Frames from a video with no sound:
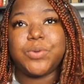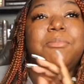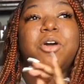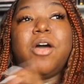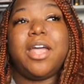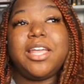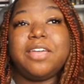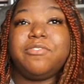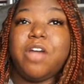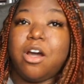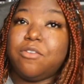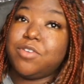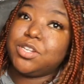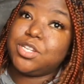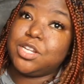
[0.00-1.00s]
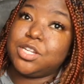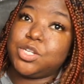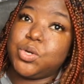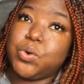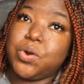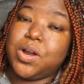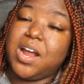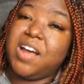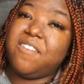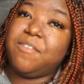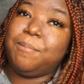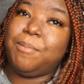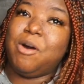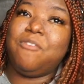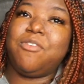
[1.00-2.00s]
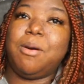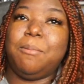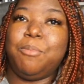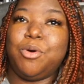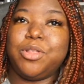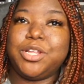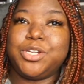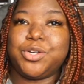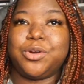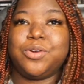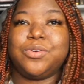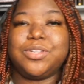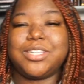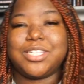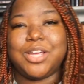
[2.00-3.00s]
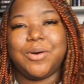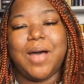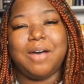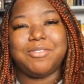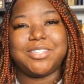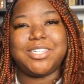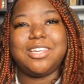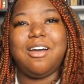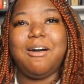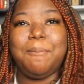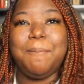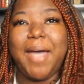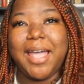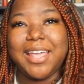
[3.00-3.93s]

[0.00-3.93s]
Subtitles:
I'll go ahead and give y'all over to the tour of both bullet journals. So I will see y'all back